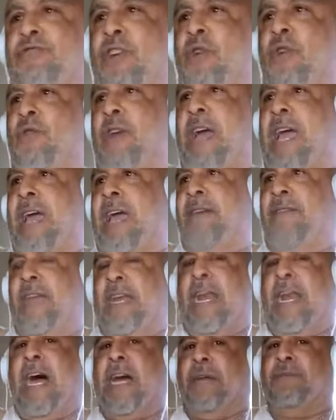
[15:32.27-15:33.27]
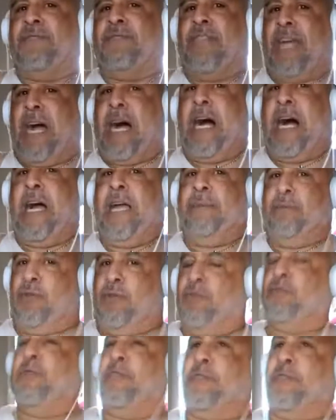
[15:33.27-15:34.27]
don't have a lot of time
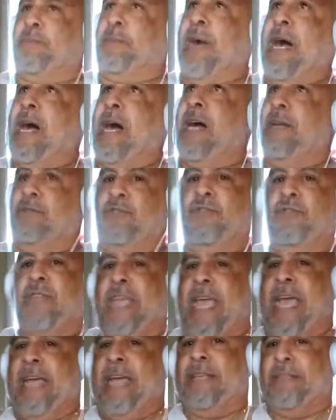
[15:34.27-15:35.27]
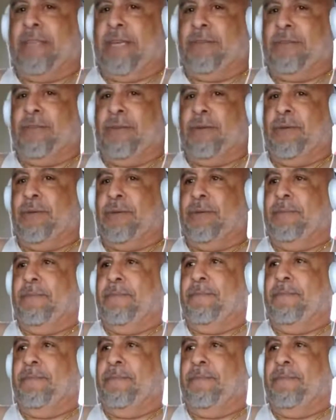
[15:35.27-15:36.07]
to respond to the ancestors.